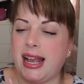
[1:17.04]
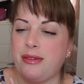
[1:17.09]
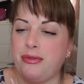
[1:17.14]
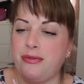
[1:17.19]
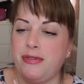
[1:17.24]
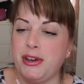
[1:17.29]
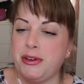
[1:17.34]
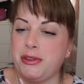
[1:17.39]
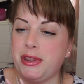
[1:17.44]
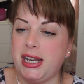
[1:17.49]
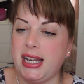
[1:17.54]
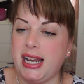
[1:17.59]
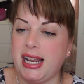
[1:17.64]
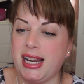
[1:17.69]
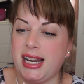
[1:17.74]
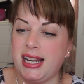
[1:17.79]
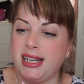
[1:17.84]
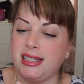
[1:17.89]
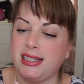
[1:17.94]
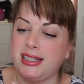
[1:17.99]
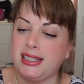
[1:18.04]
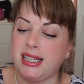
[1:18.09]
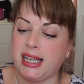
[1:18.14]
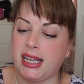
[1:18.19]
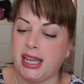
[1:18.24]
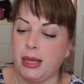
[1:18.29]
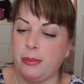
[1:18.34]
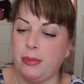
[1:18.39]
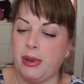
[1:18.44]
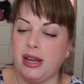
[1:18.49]
feel the need to
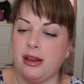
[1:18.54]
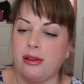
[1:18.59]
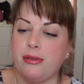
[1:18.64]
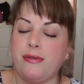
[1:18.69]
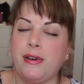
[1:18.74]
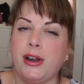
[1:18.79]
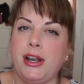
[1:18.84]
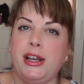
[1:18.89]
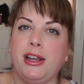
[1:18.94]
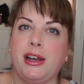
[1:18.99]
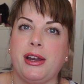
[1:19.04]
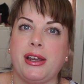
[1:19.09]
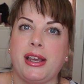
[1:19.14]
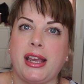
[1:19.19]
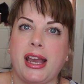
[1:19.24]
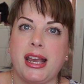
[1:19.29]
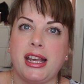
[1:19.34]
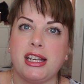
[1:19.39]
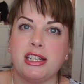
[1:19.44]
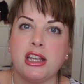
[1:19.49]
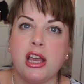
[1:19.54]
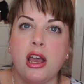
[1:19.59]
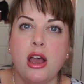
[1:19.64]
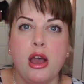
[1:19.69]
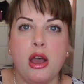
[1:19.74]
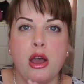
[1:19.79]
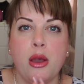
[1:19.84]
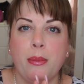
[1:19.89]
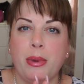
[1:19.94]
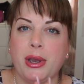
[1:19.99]
keep it in a folio case
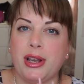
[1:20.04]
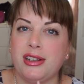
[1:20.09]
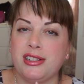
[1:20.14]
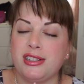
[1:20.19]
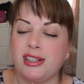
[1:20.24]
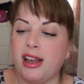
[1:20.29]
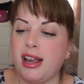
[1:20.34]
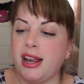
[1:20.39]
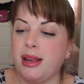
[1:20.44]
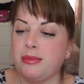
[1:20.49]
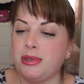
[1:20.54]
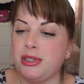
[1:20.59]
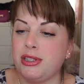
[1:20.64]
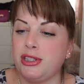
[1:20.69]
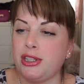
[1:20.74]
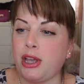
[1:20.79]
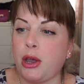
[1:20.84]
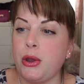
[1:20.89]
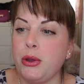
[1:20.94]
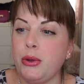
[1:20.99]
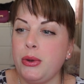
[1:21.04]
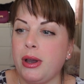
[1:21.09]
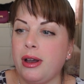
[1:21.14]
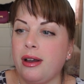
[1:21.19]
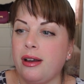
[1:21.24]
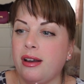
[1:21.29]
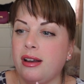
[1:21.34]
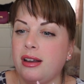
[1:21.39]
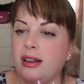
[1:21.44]
because I am so